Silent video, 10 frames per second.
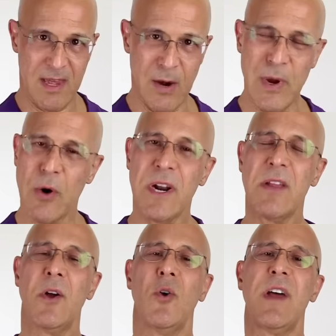And we already
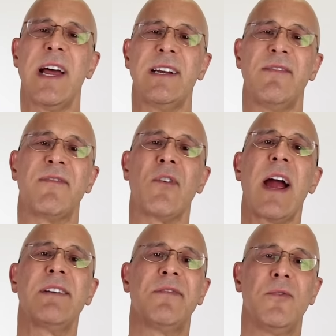know that
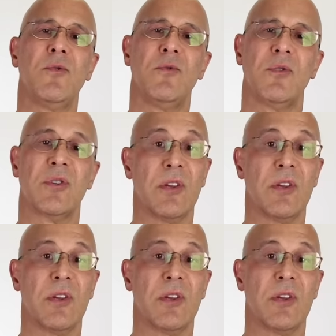fried foods